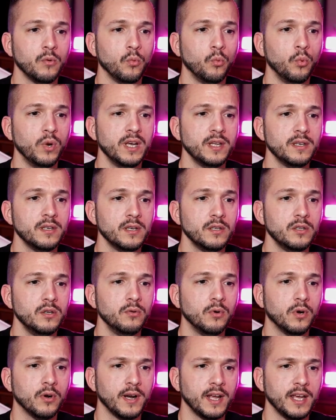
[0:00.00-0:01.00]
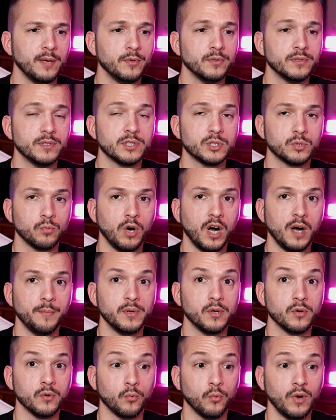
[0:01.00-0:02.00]
when you are able to swap
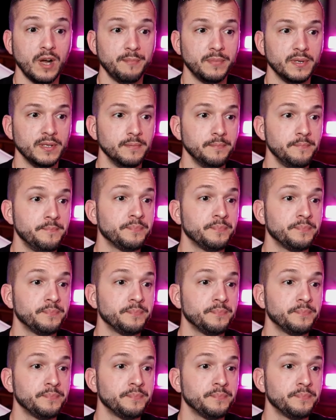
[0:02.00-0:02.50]
your weapon.